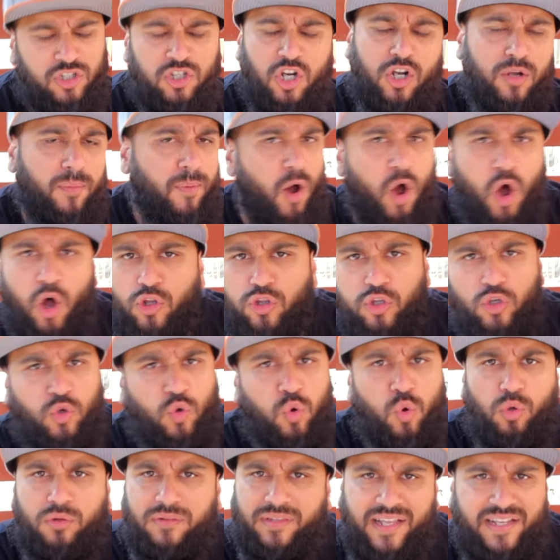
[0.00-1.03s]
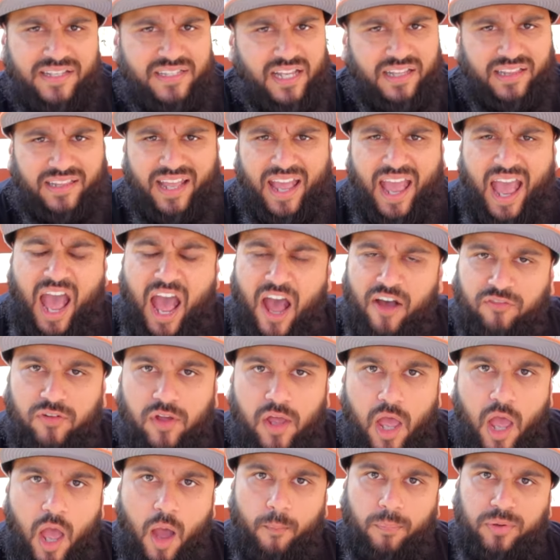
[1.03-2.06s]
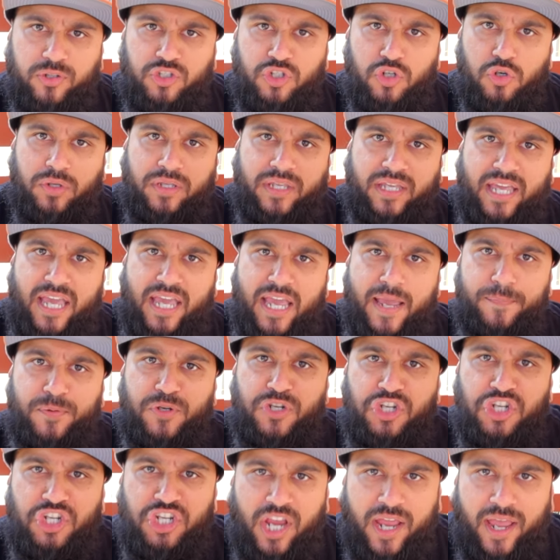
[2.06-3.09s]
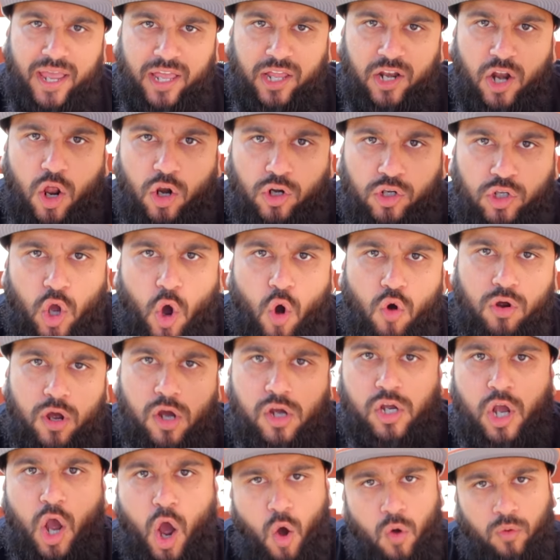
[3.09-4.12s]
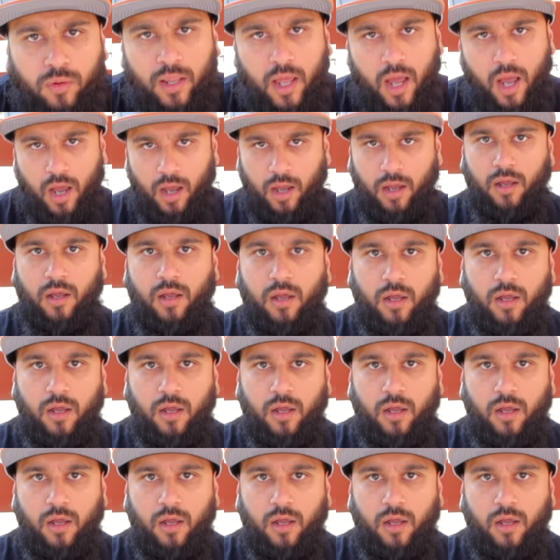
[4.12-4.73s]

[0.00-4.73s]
Talk about all the cool things that they have. But you keep shitting on Coca-Cola.